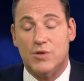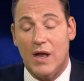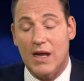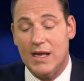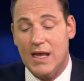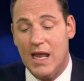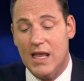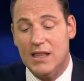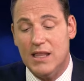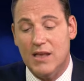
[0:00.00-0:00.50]
So
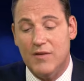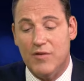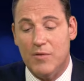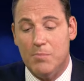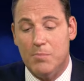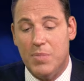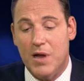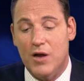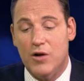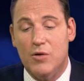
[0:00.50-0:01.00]
I can't think of
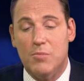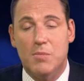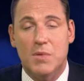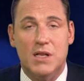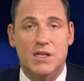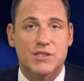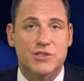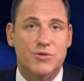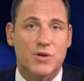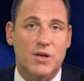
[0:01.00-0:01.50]
a better
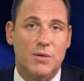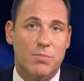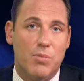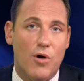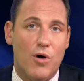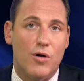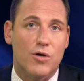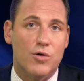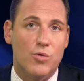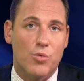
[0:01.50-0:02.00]
ministry to
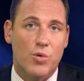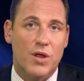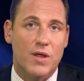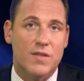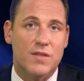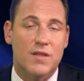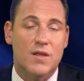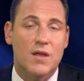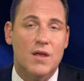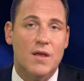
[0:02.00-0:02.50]
partner
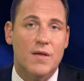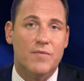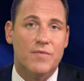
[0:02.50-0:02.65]
with